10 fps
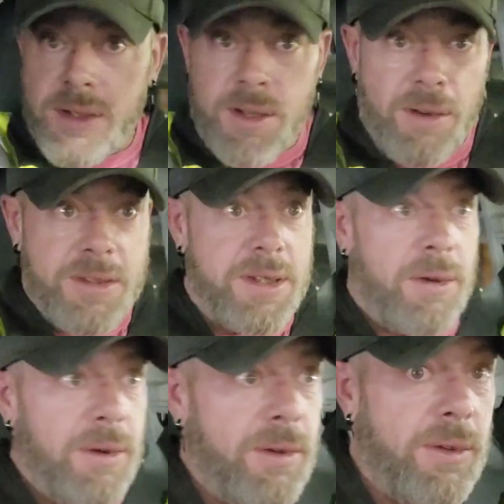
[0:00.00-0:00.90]
You know,
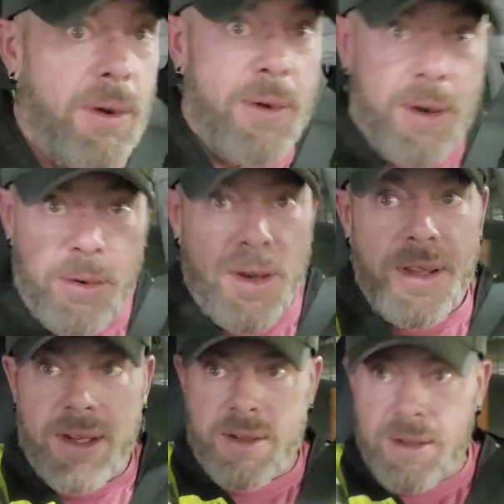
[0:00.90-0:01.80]
so we're
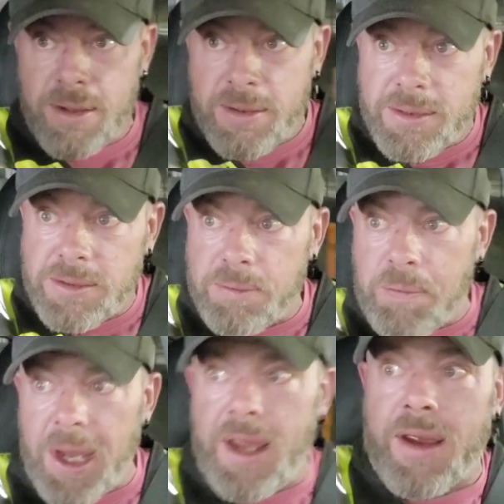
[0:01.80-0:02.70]
really
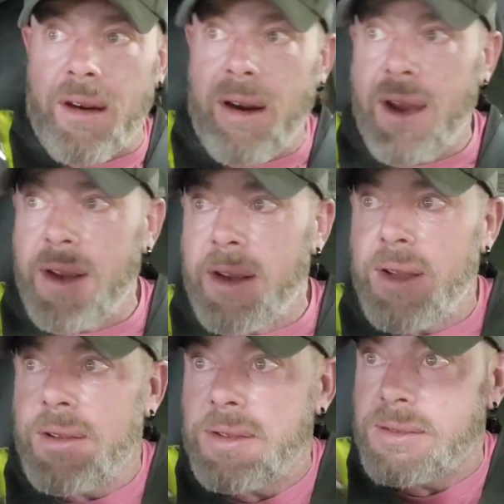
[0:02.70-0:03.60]
big on
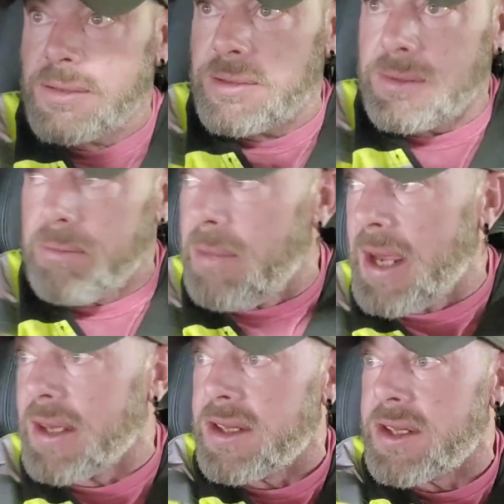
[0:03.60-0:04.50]

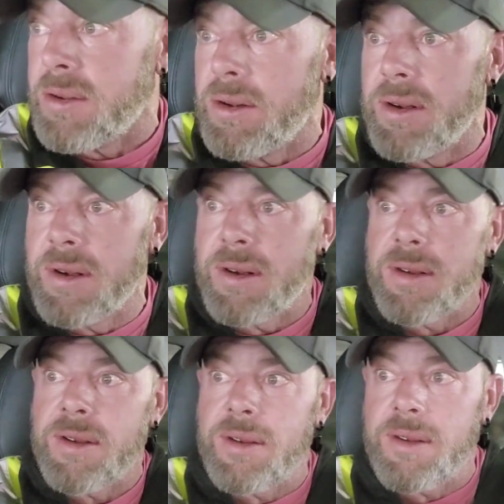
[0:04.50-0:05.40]
making
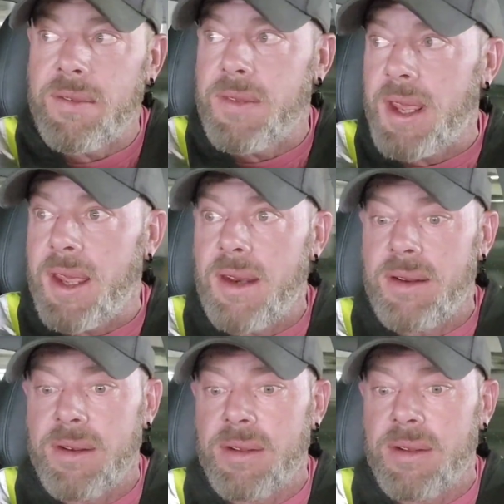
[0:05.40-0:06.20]
sure that